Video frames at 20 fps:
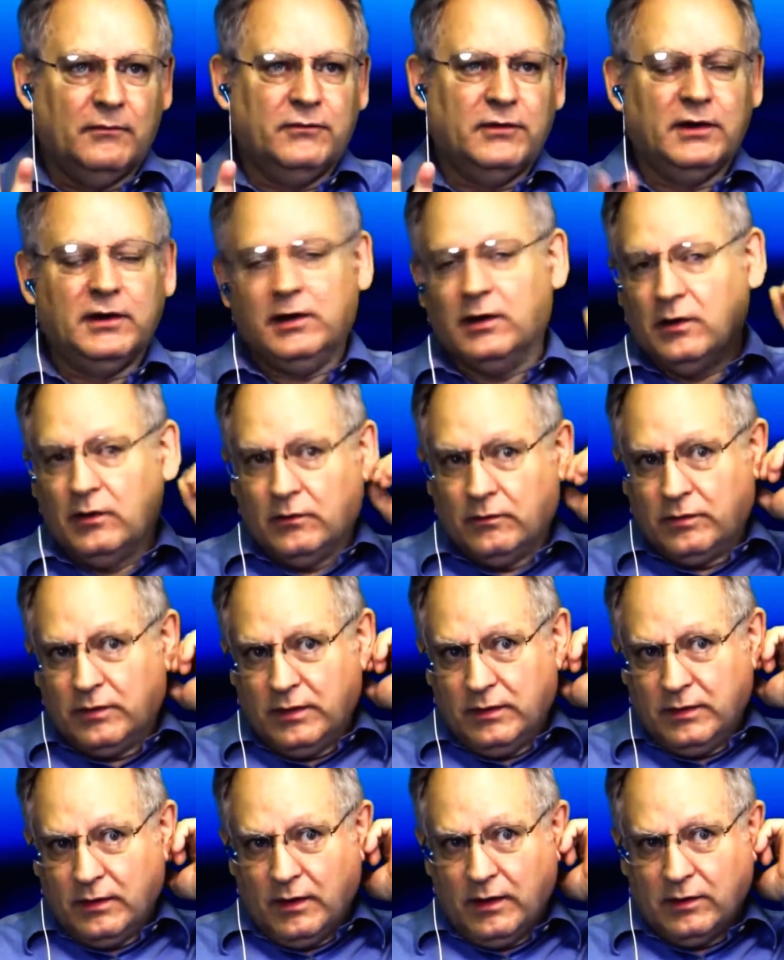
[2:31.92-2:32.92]
video
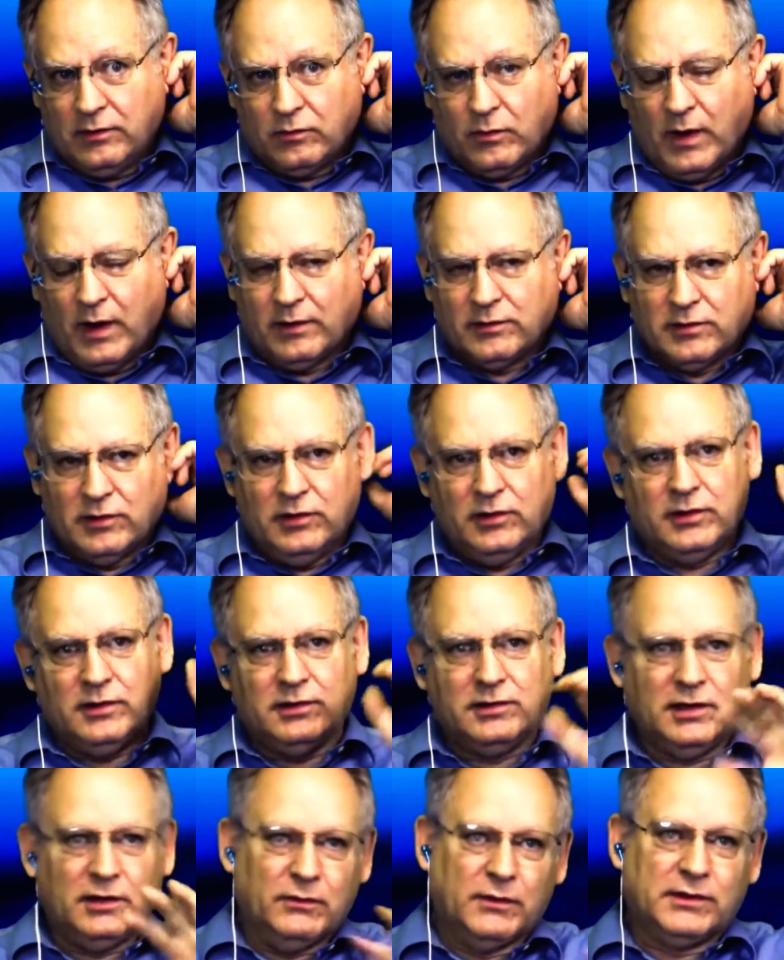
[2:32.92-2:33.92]
as well, so you
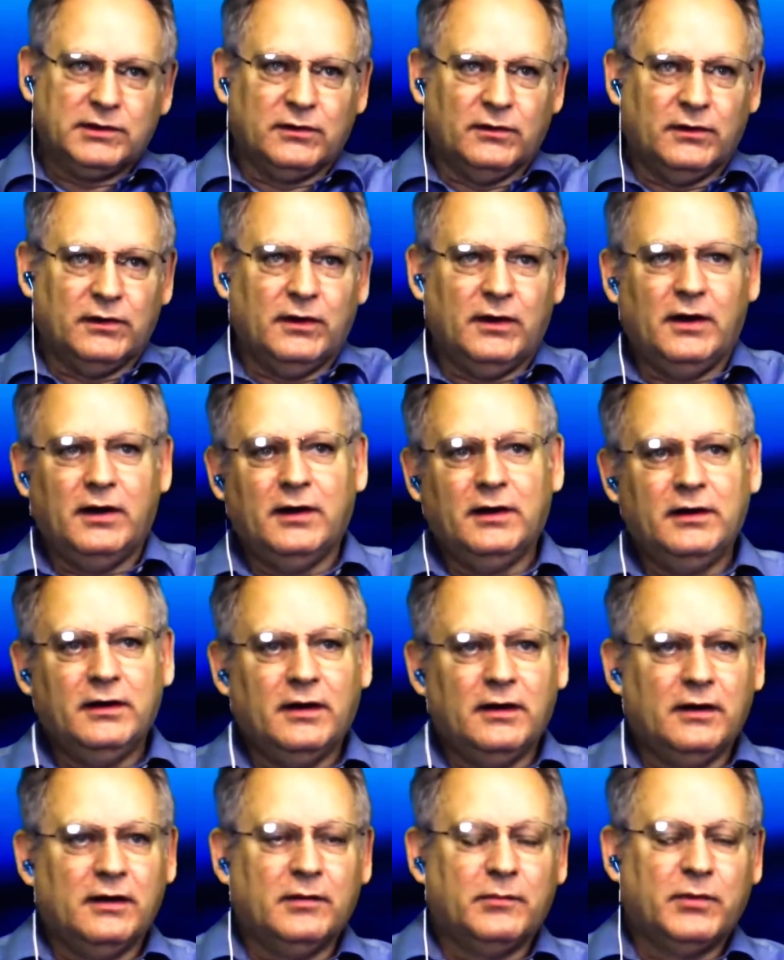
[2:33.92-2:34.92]
can see what's going
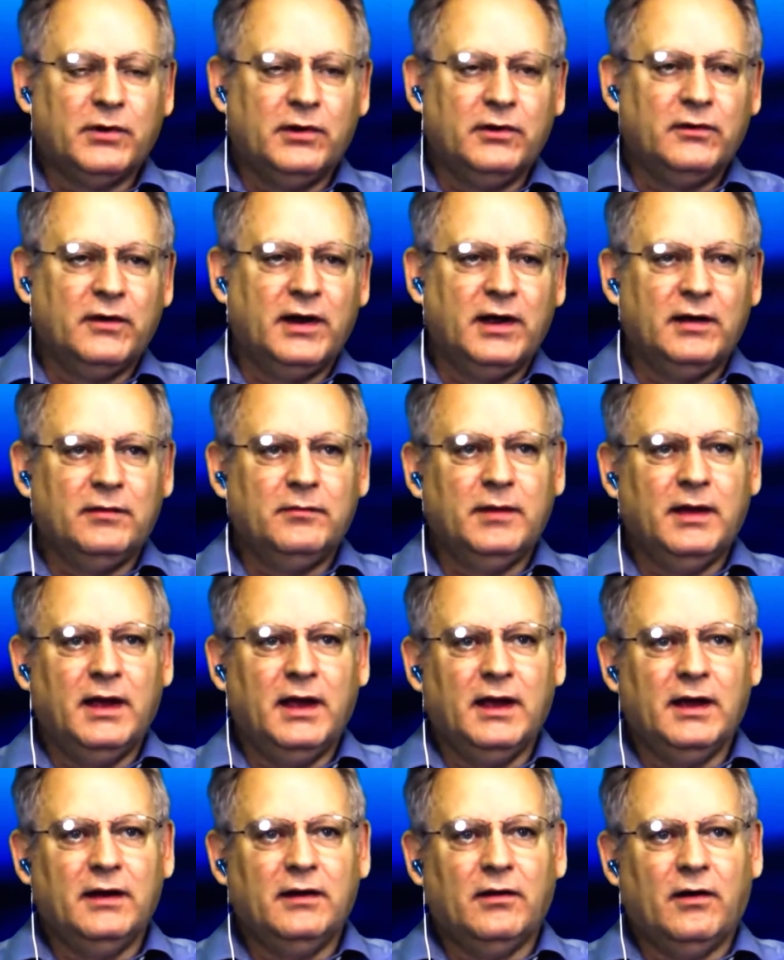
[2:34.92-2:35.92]
on the program
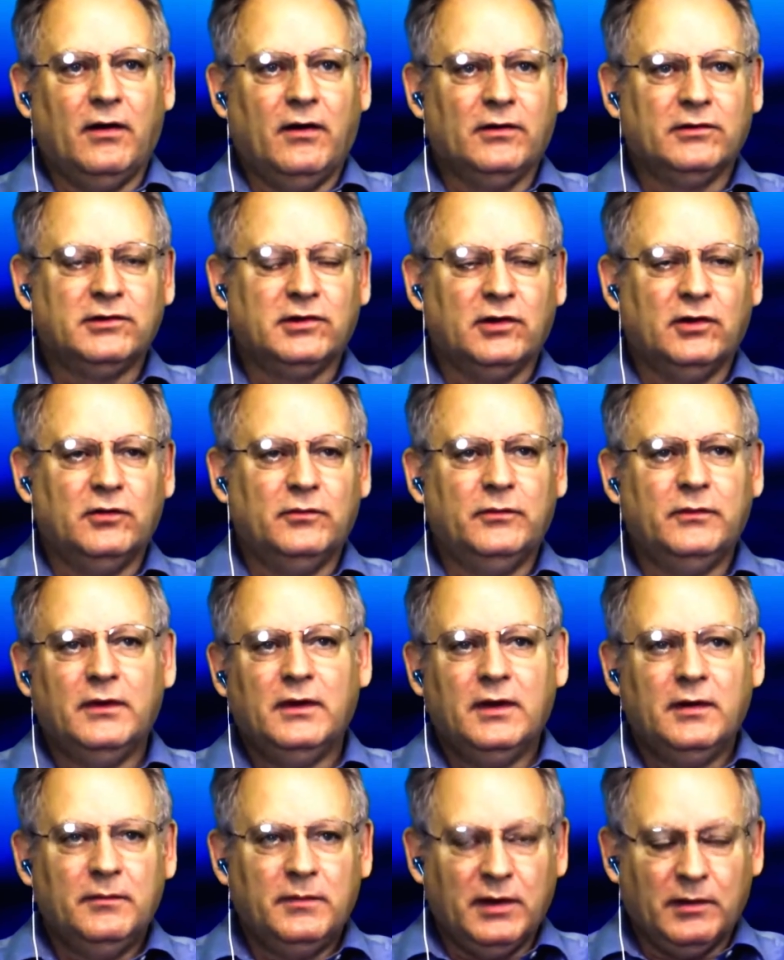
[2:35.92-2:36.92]
and also
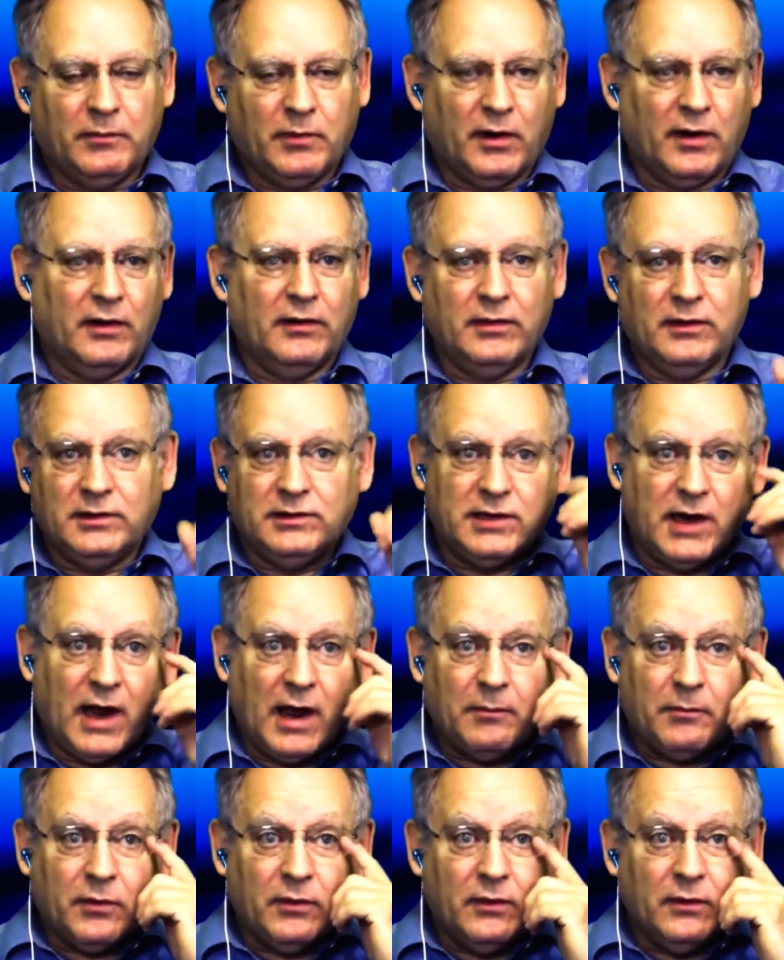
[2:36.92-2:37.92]
be a part of the
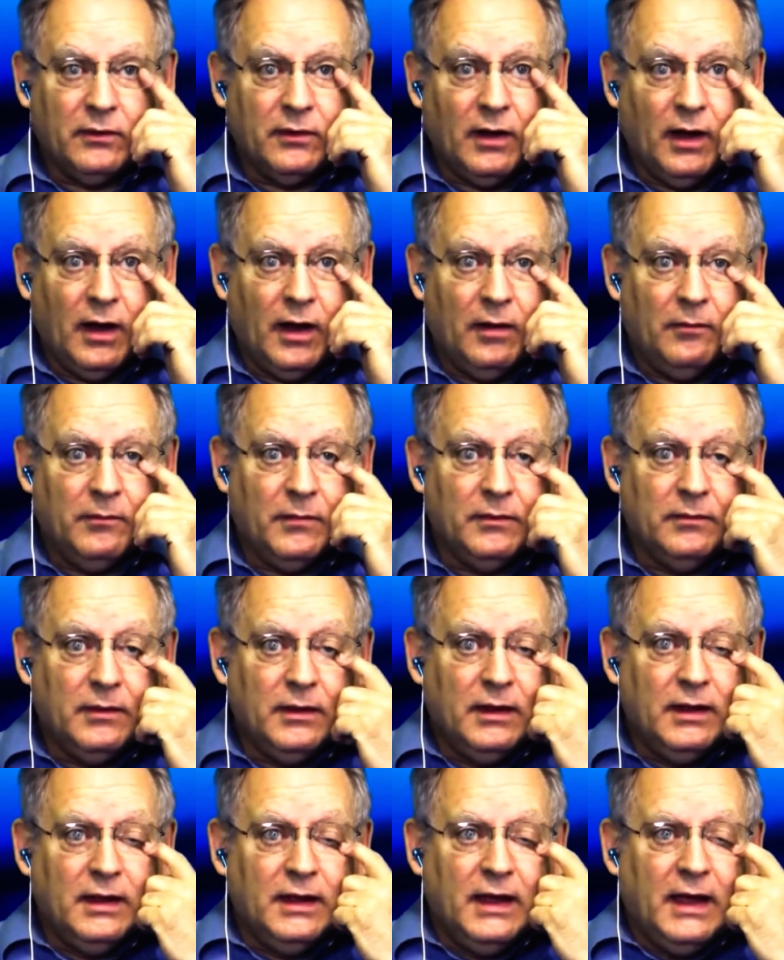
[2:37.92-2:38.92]
chat program.
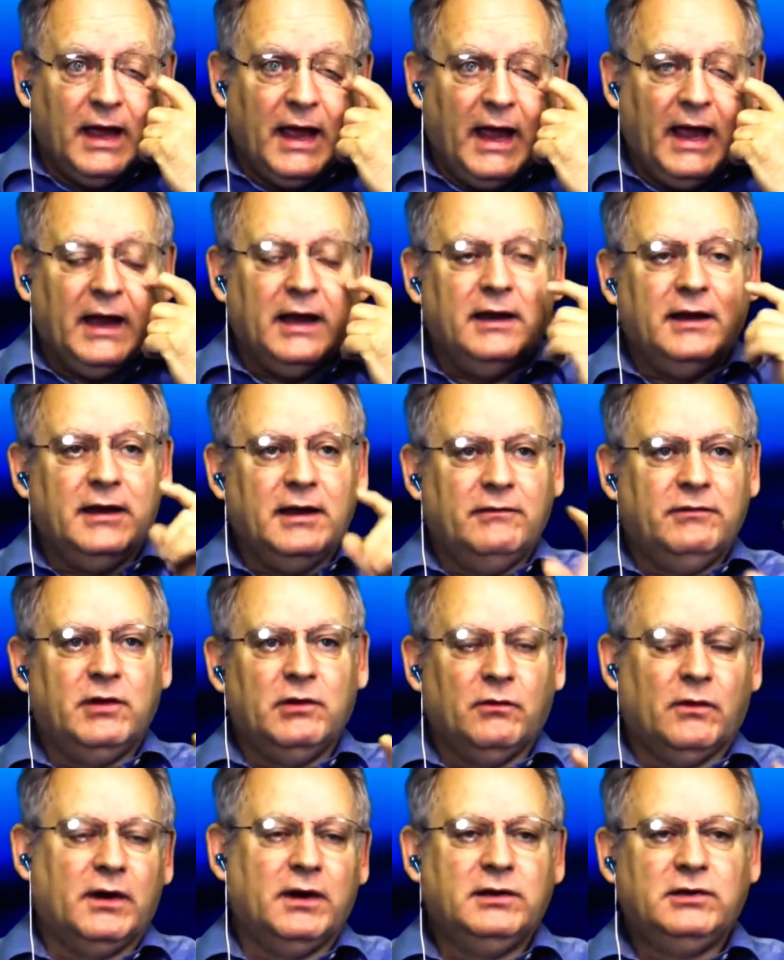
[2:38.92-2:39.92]
And if
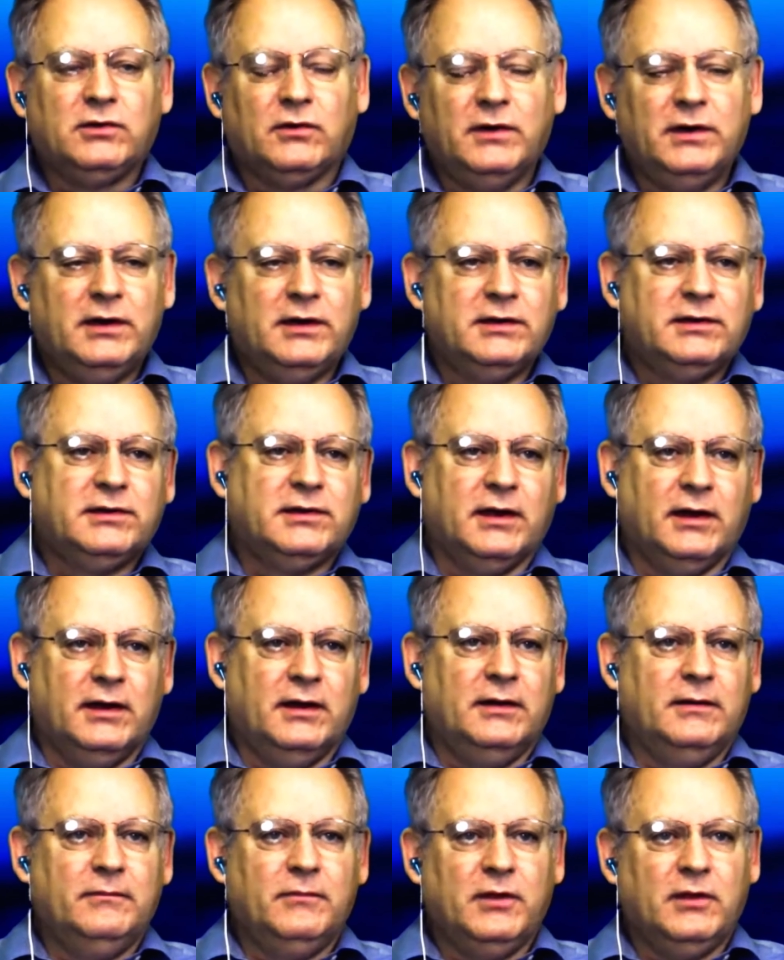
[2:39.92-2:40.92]
you want to join us,
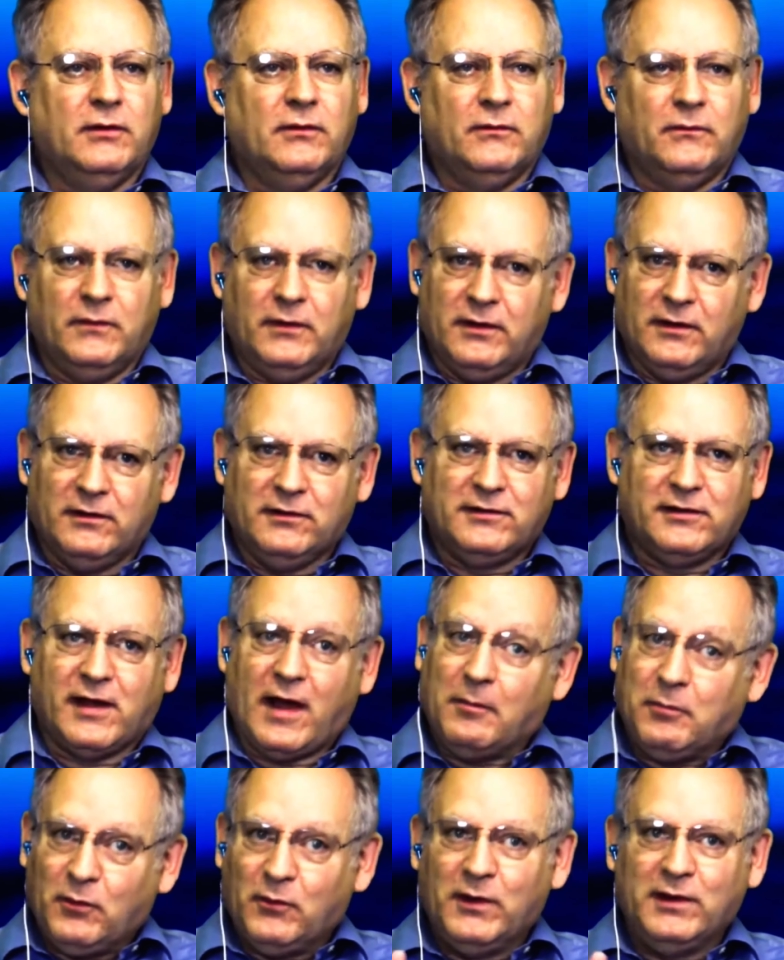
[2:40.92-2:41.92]
there's a
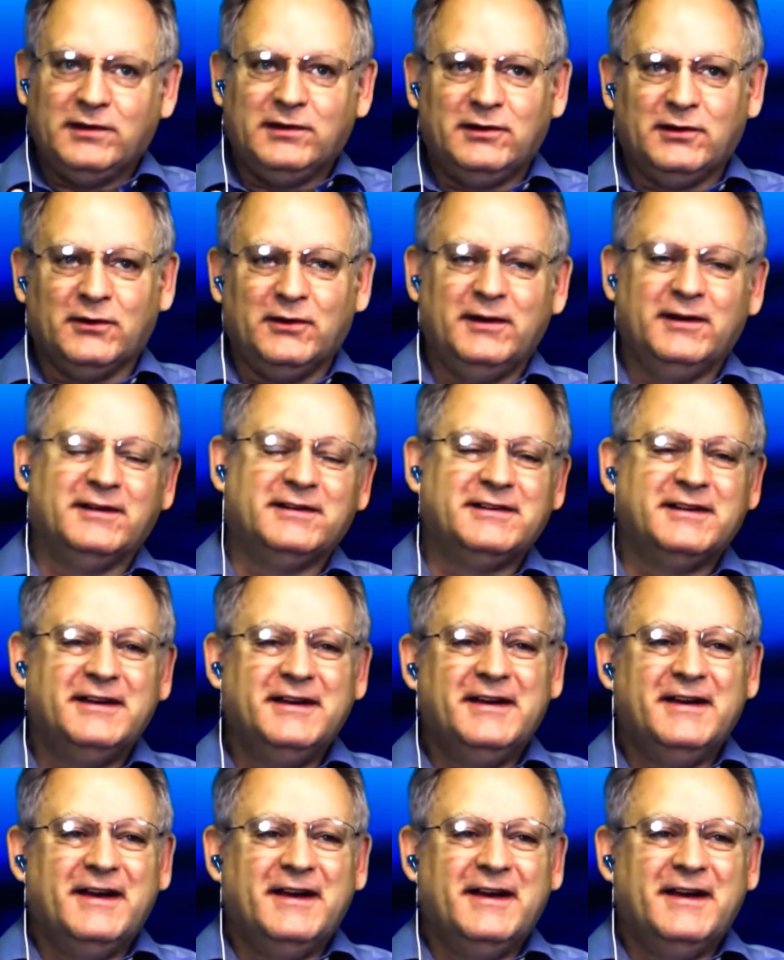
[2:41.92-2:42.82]
couple ways to join us.